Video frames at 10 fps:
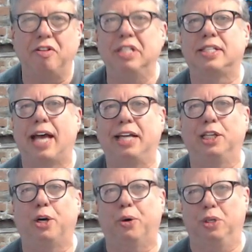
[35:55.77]
Inside
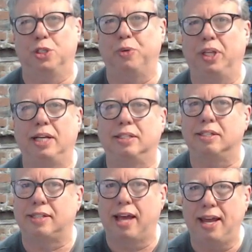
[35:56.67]
Lowell, as we like to
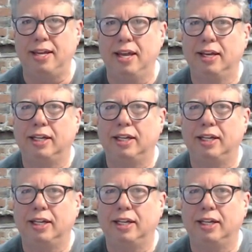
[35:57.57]
say,